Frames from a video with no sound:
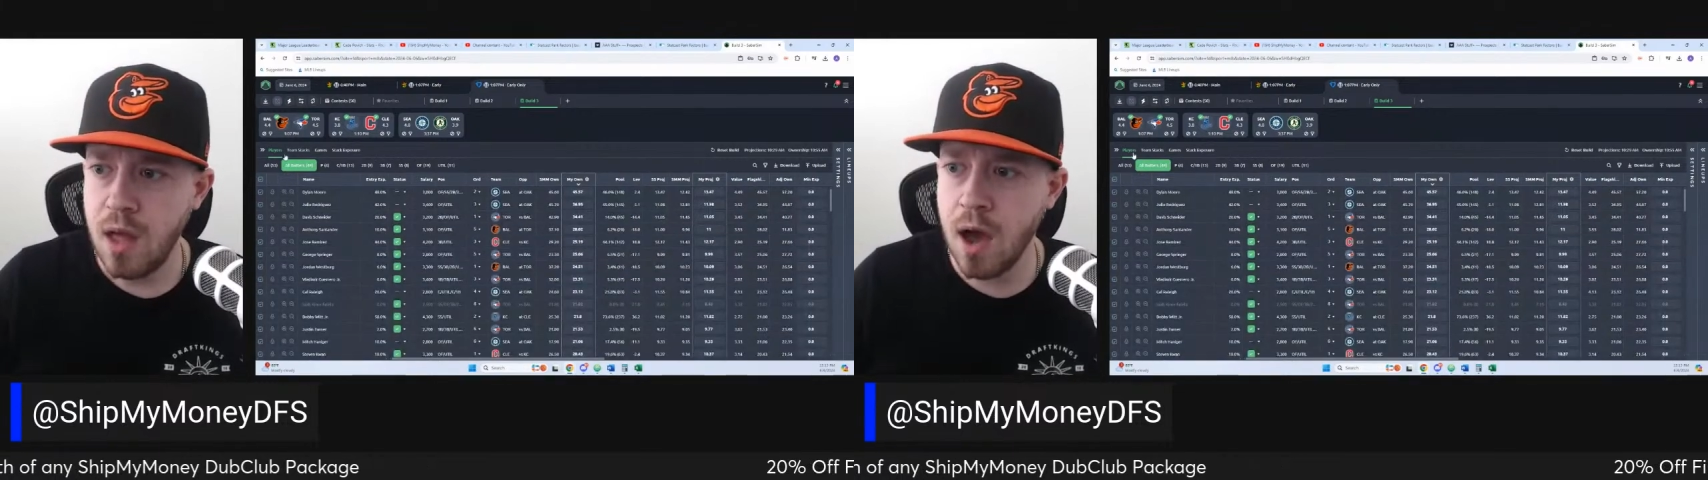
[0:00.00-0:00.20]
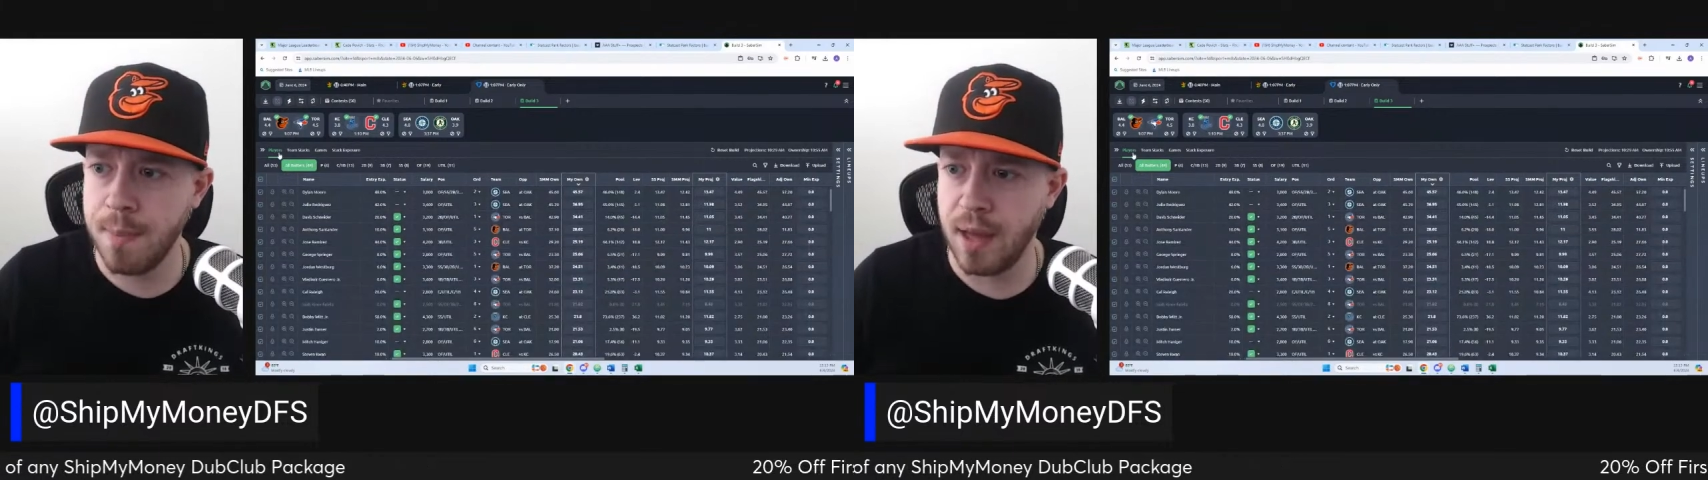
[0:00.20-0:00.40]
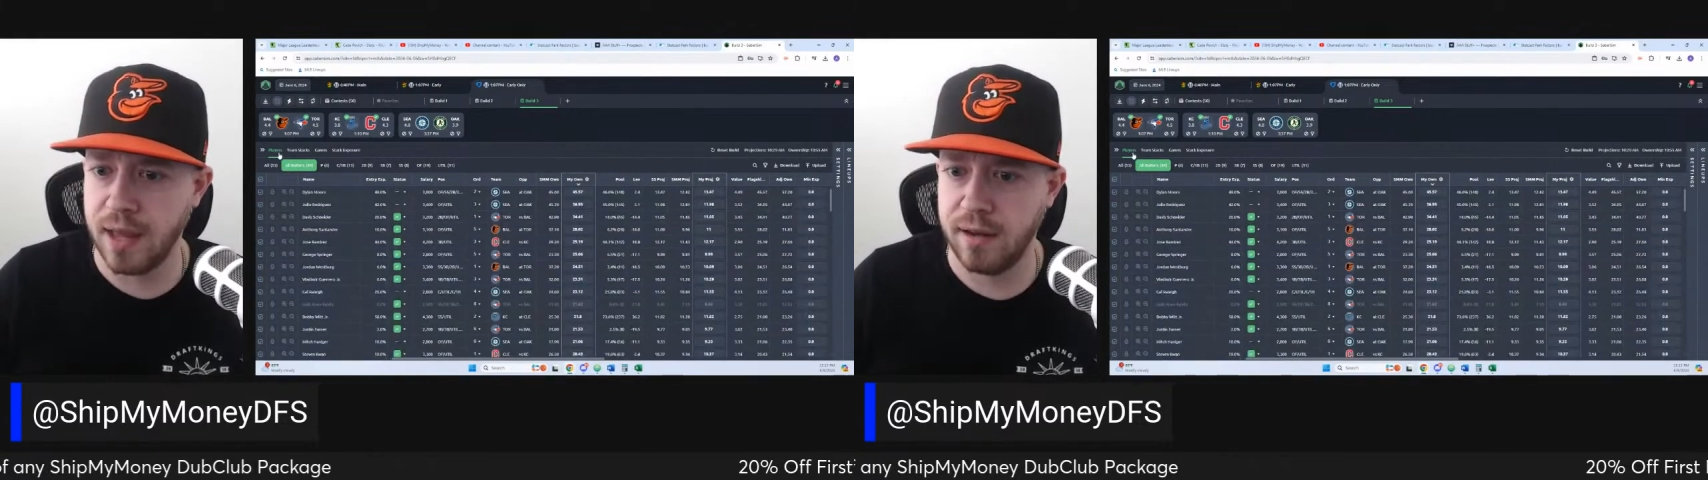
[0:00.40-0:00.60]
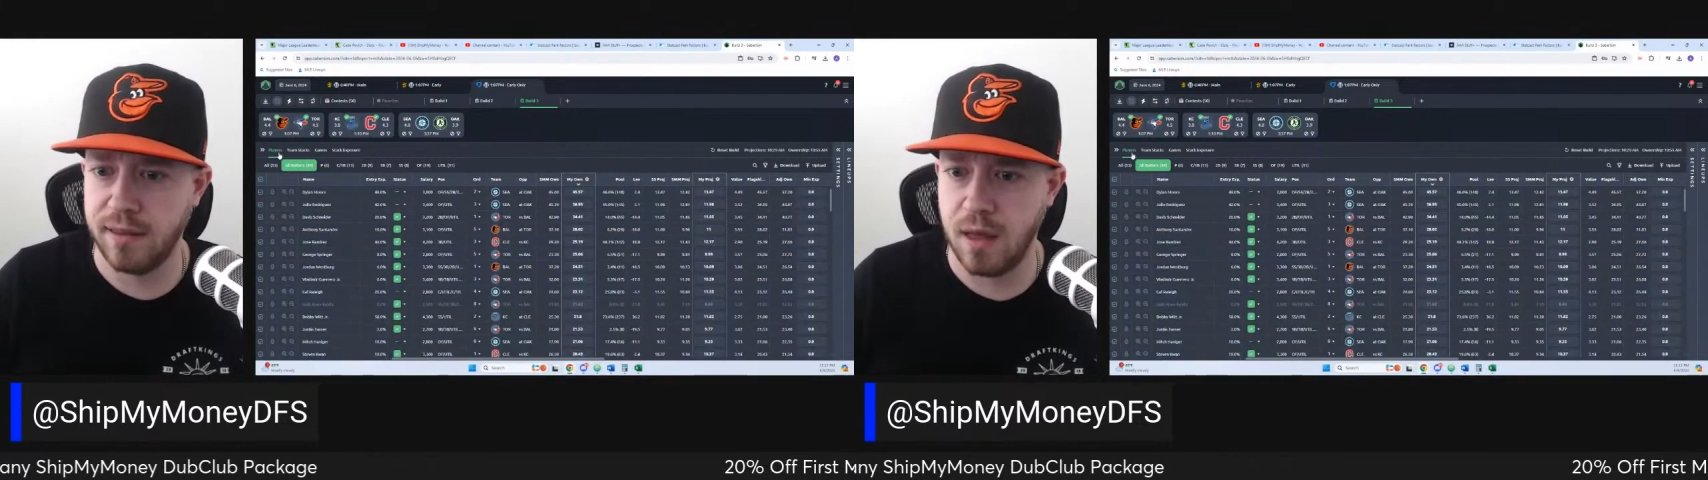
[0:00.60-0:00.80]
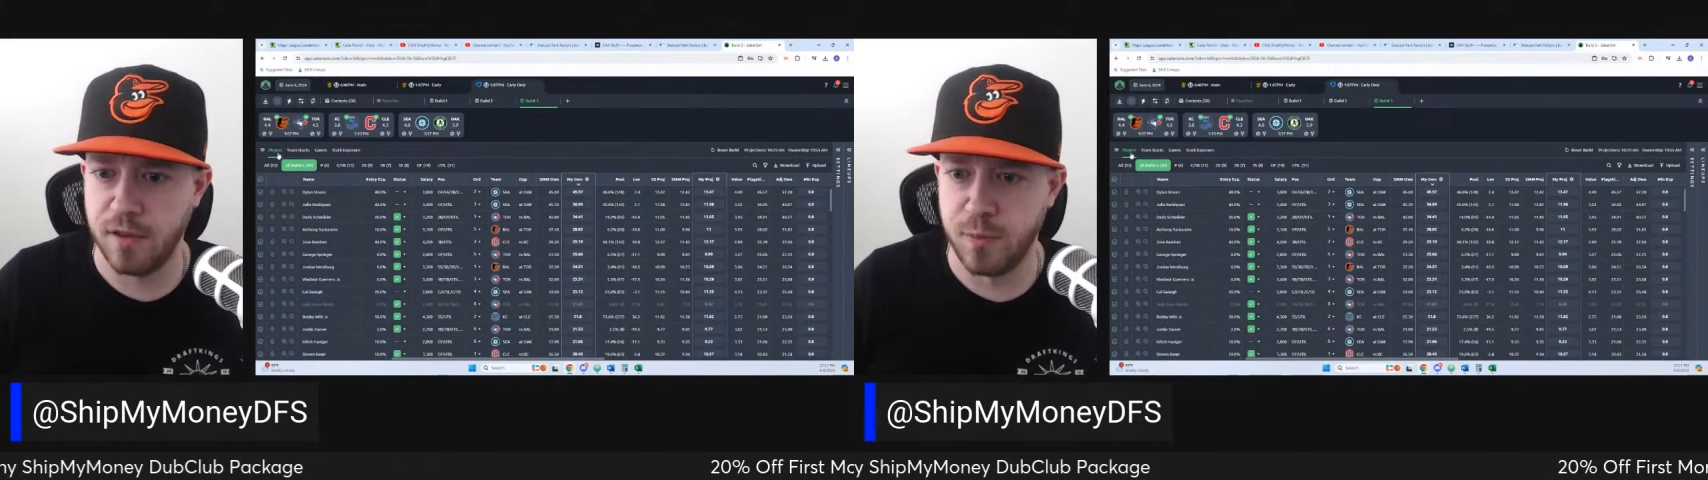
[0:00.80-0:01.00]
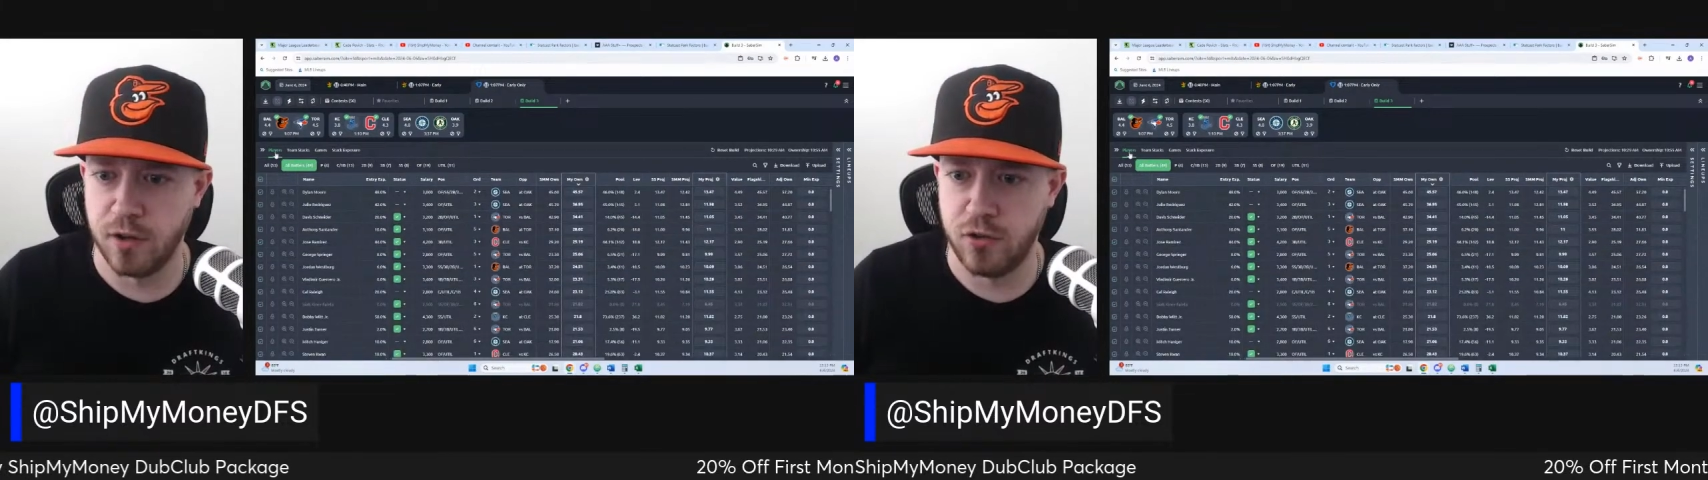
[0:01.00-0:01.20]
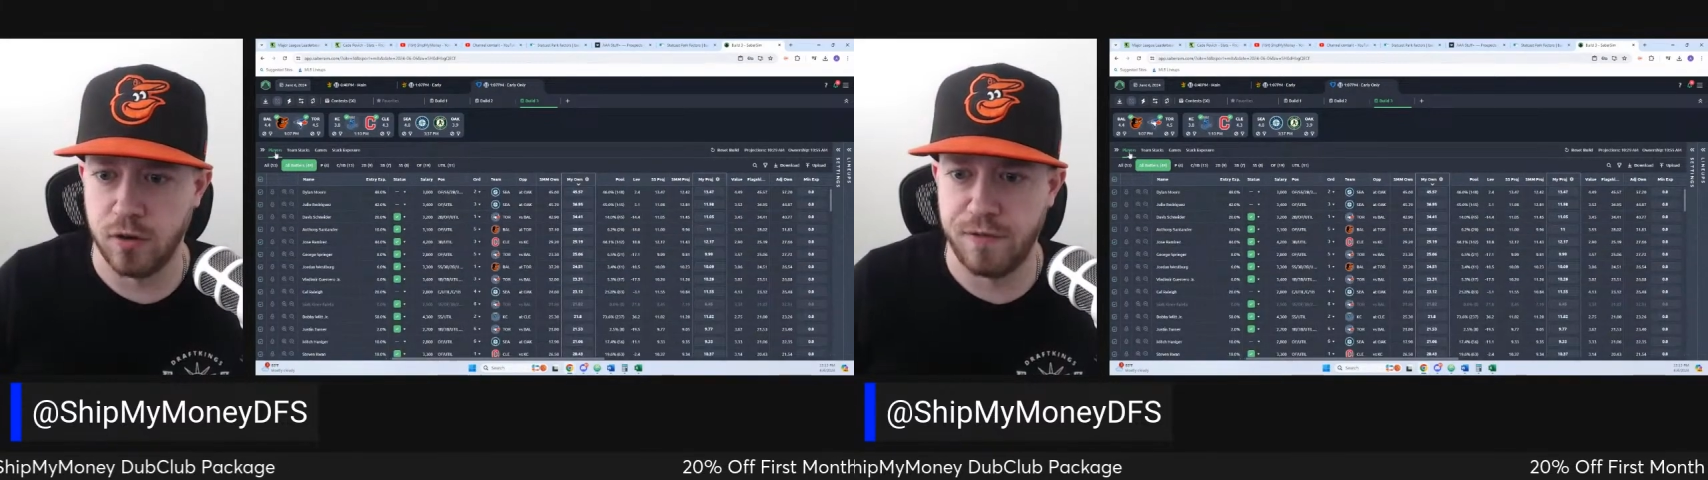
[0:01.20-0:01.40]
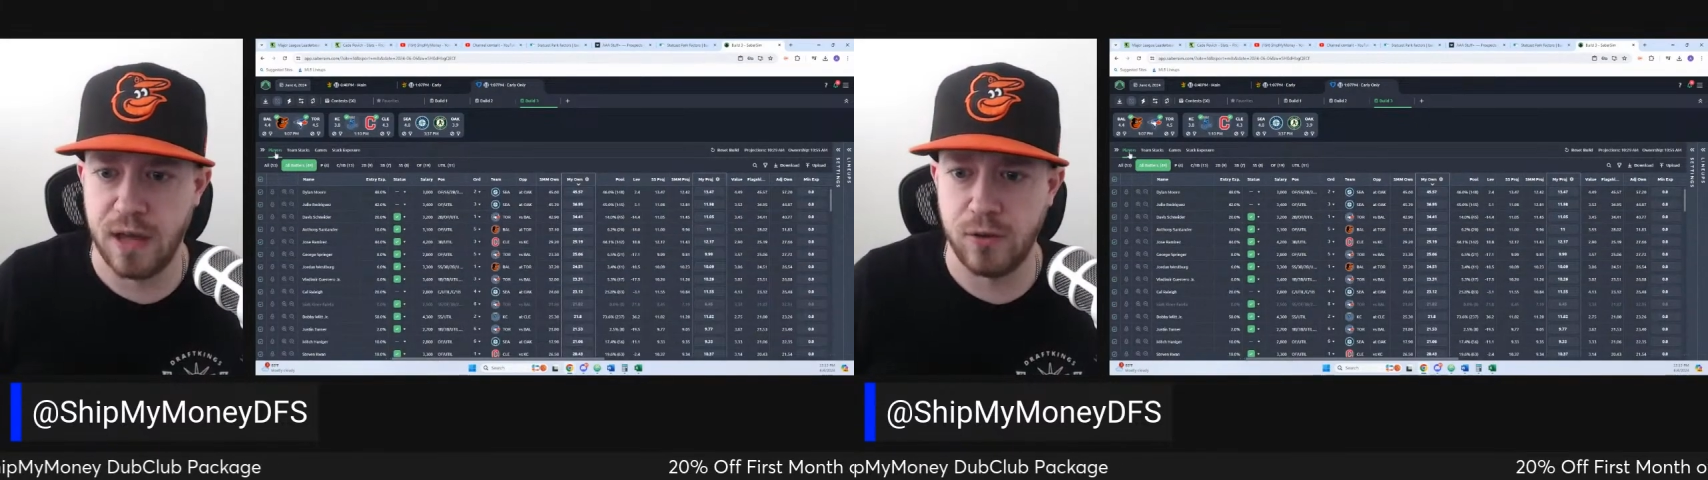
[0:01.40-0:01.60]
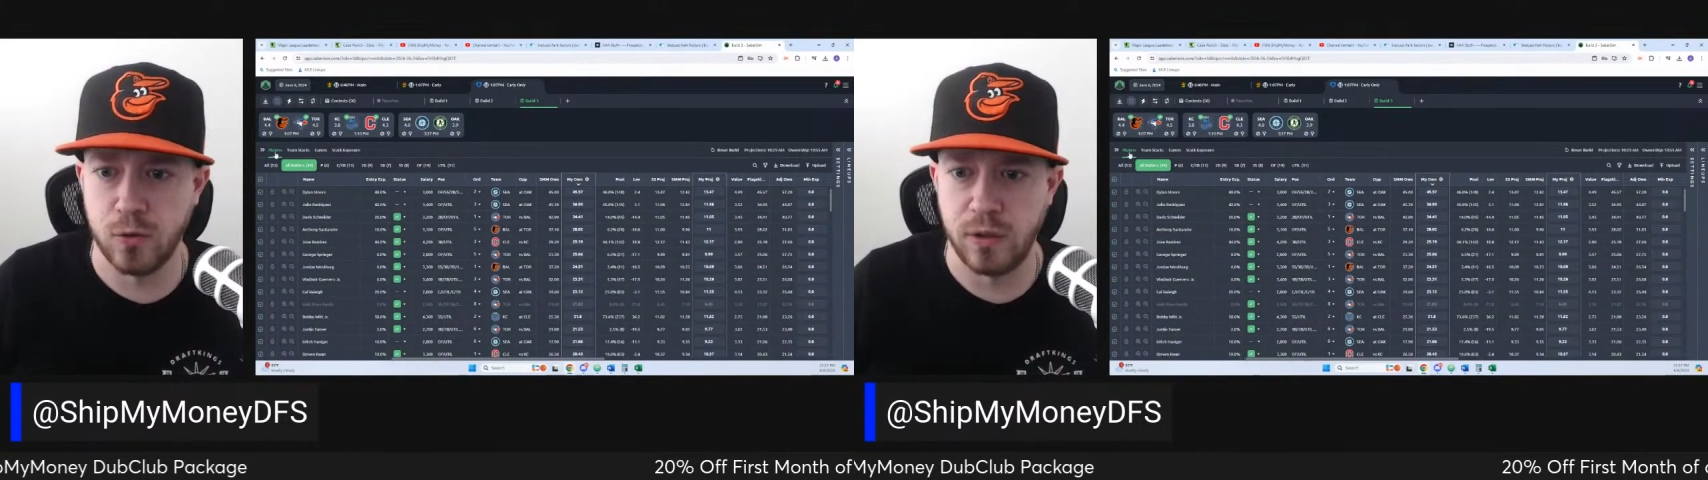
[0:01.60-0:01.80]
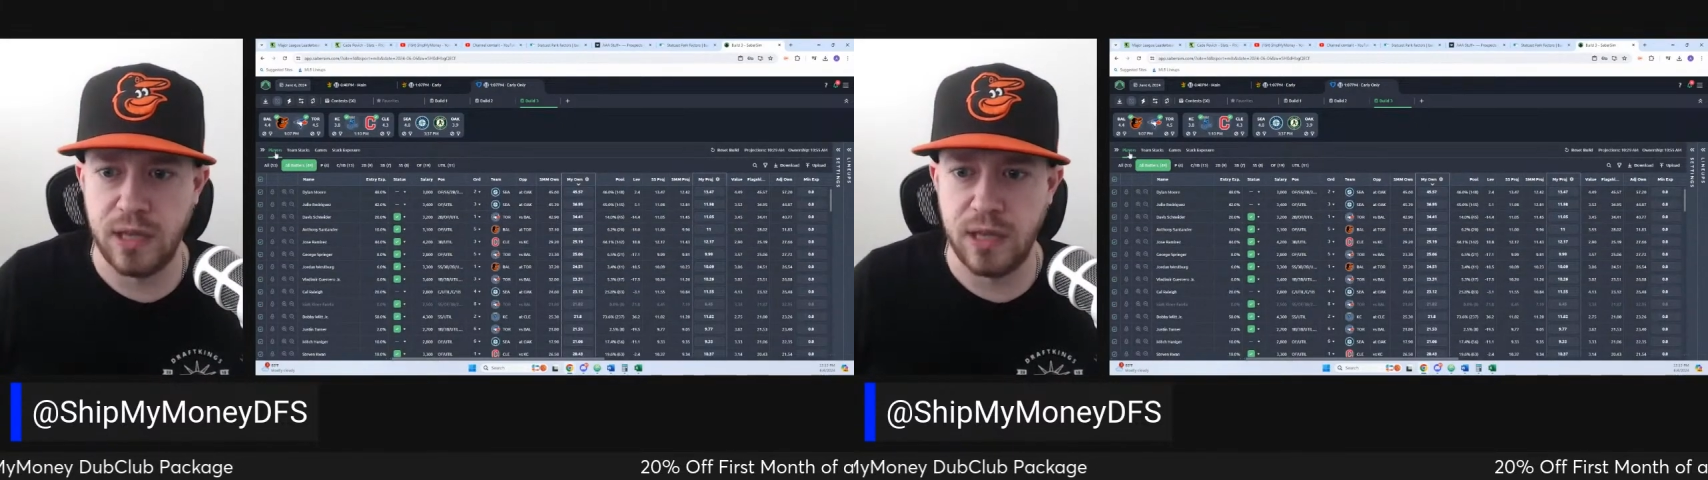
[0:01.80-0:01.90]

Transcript: I'm not getting to them as much on FanDuel,